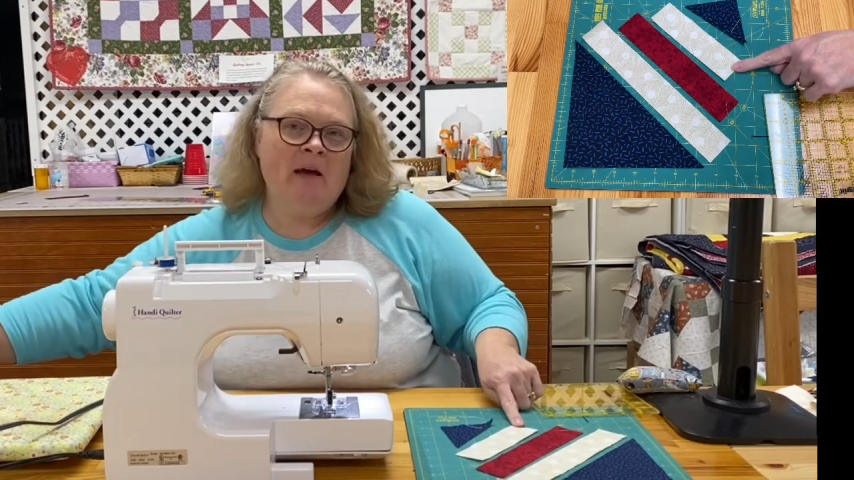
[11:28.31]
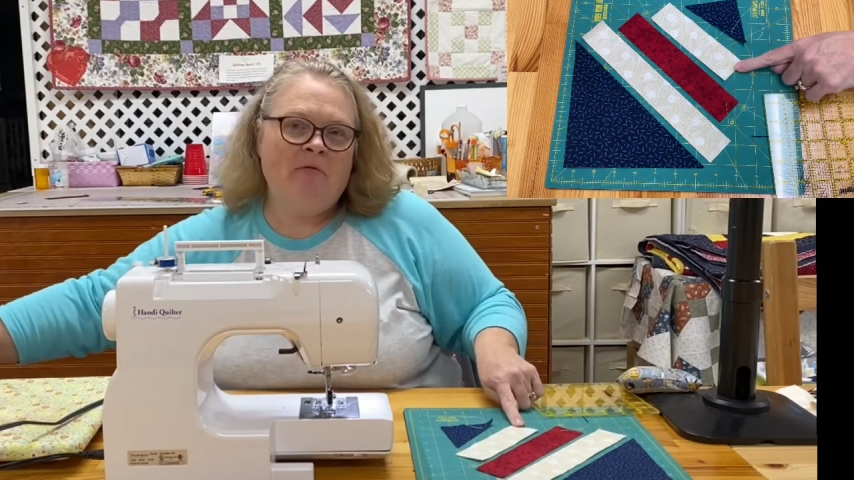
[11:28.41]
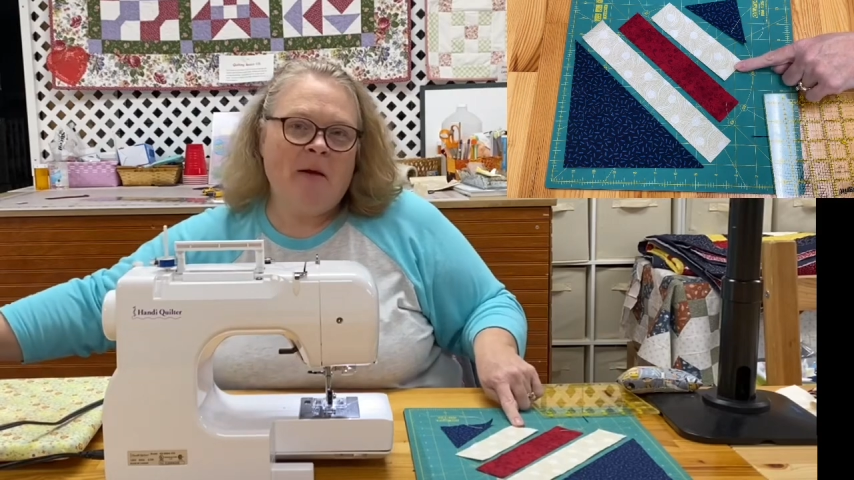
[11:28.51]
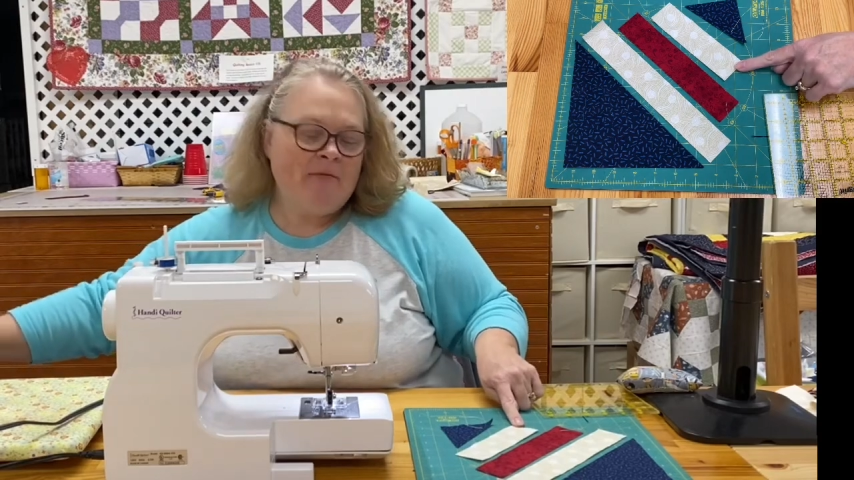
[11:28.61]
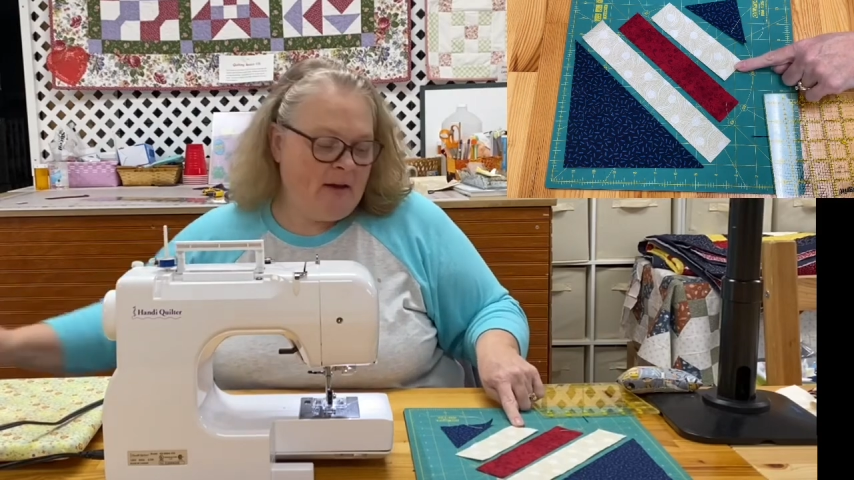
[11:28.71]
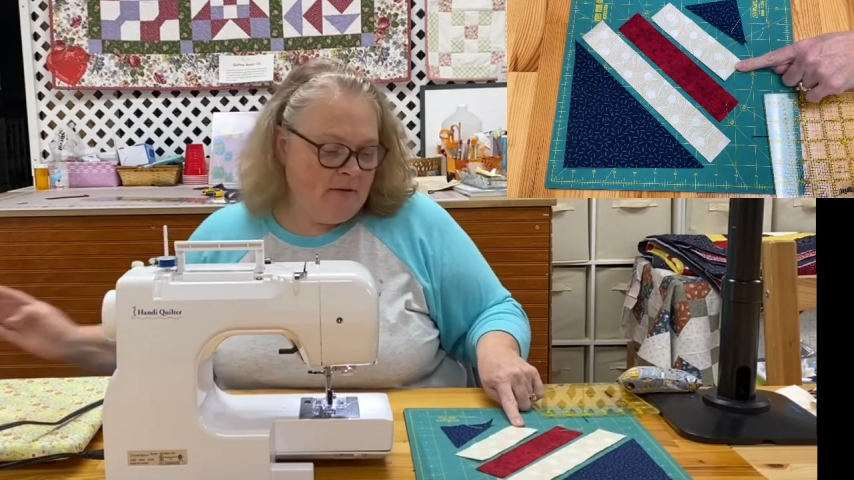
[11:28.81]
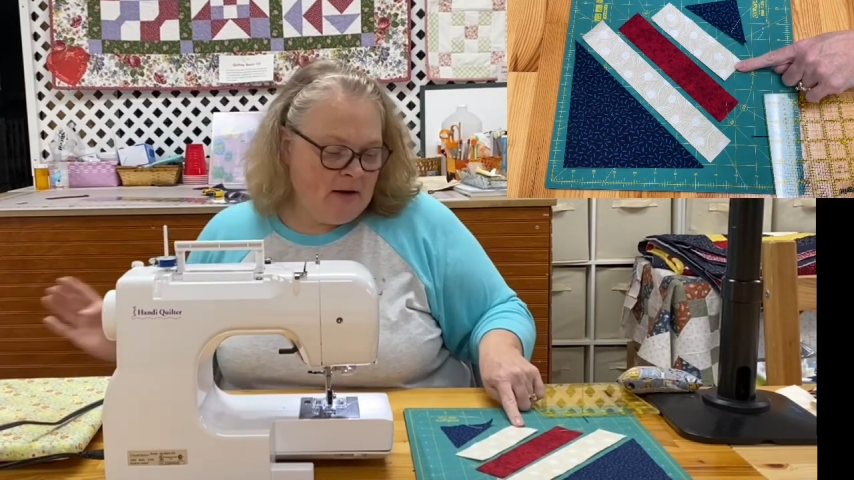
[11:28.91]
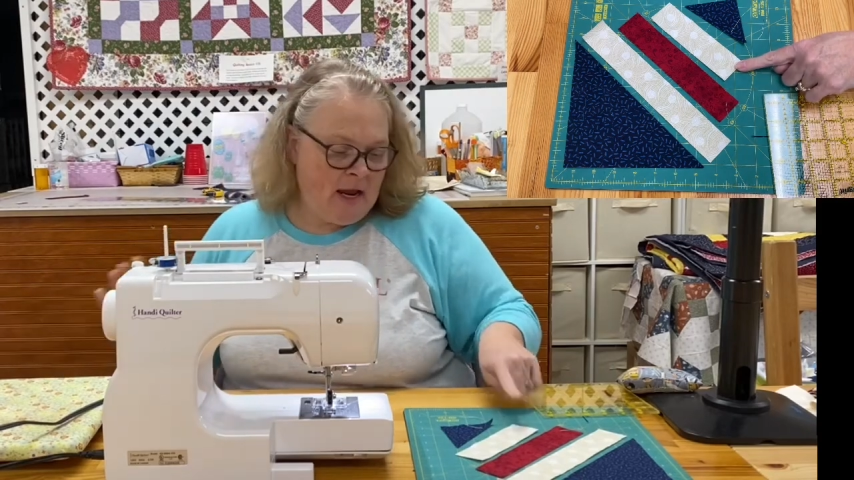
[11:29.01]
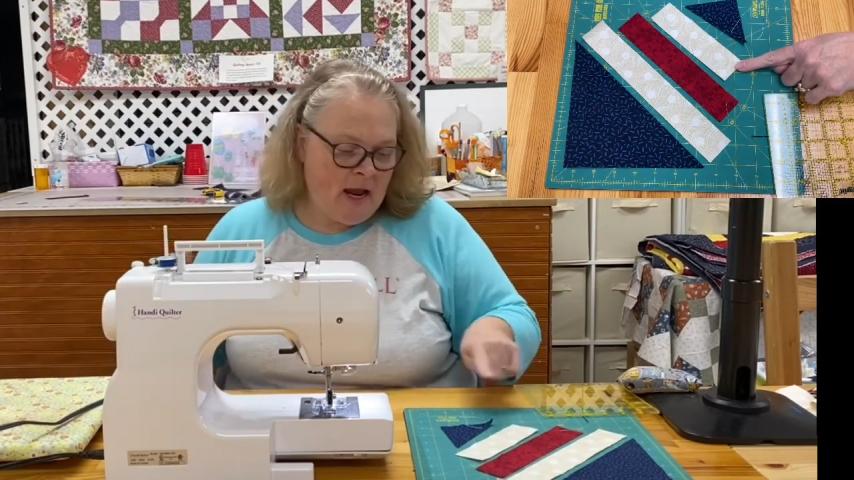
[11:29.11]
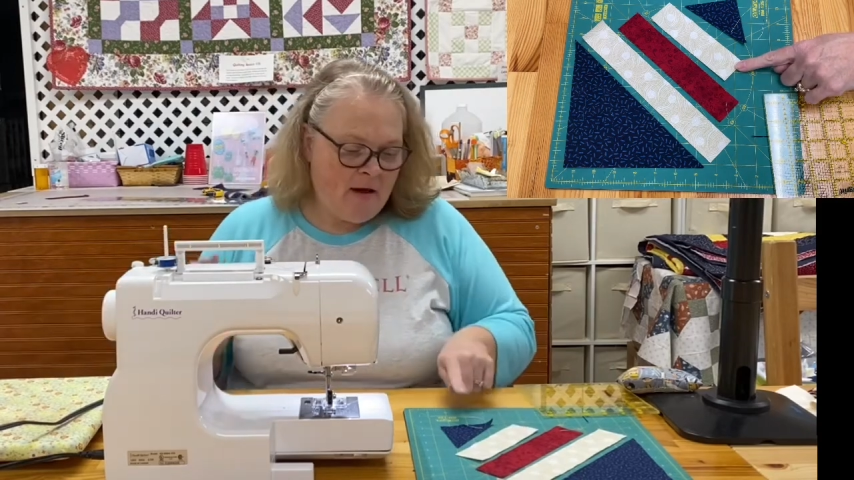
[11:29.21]

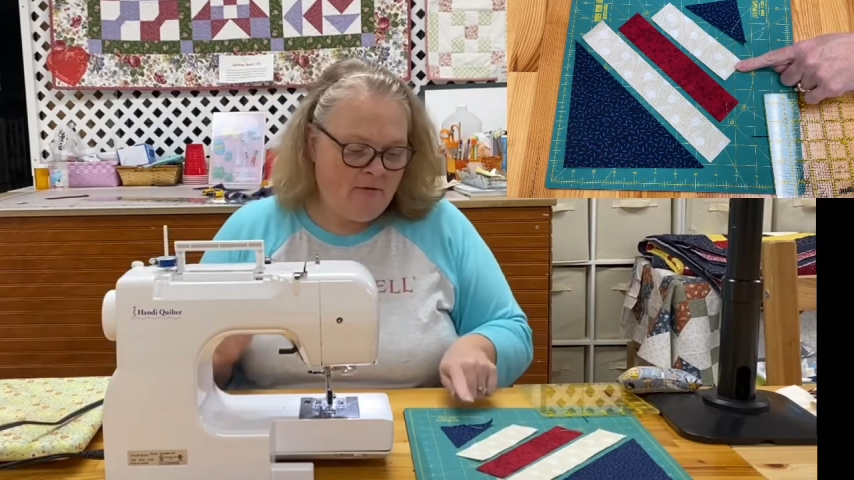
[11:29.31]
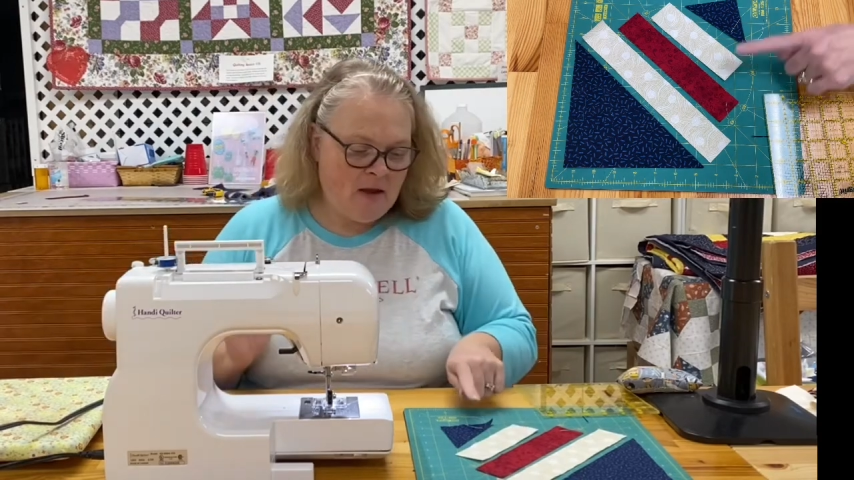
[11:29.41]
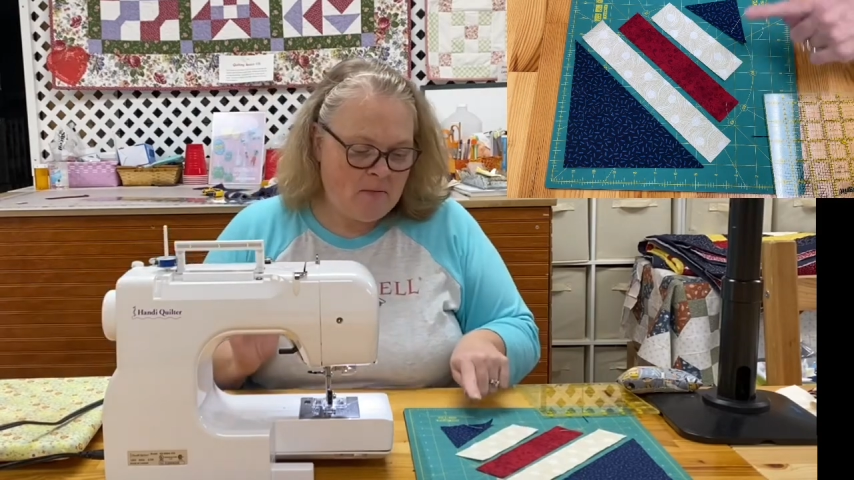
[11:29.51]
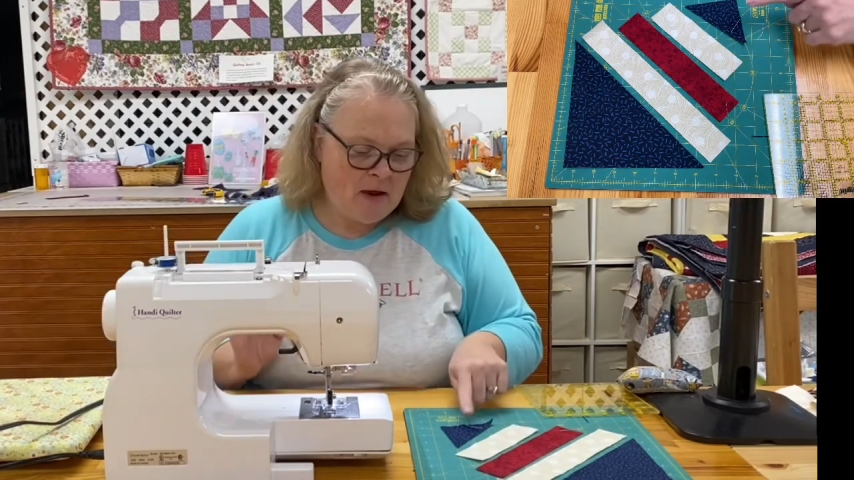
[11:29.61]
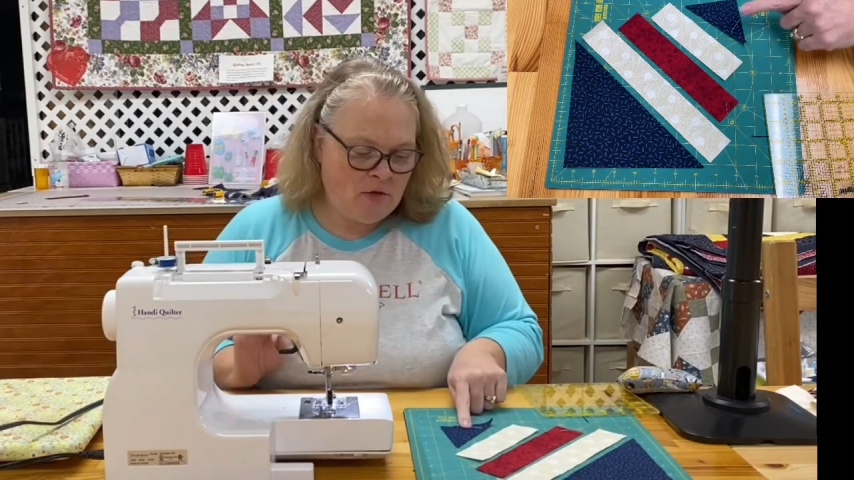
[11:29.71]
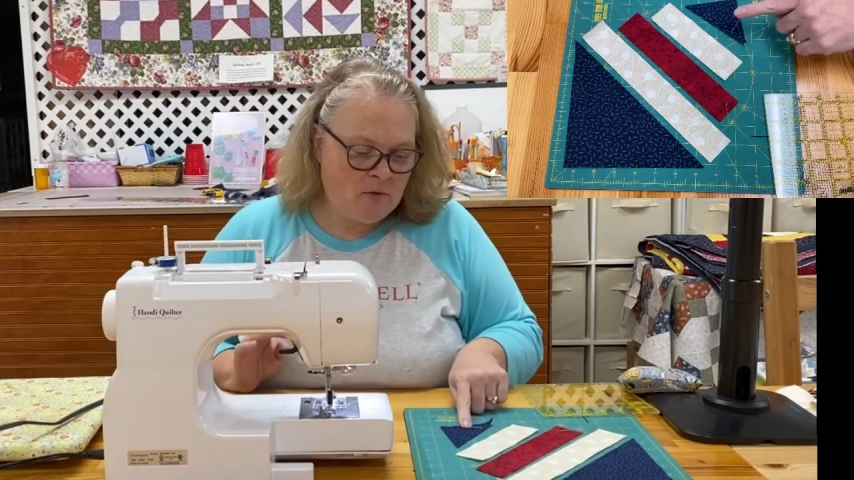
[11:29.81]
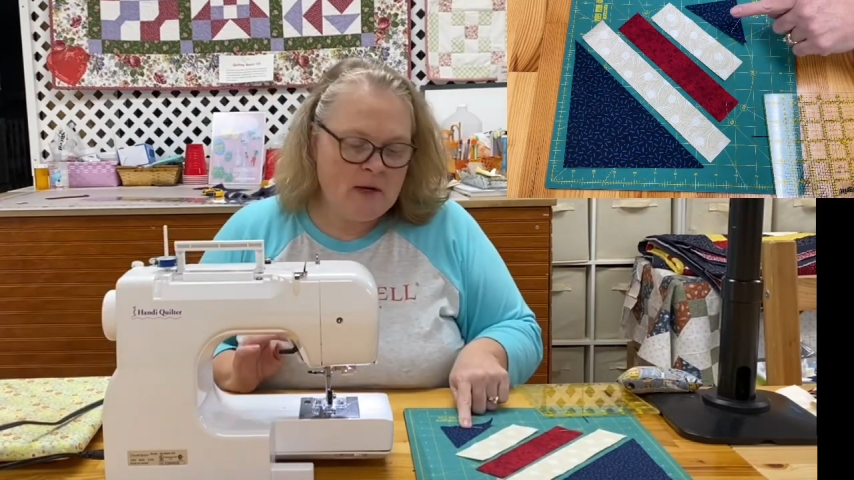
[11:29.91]
1.5 by 5.5,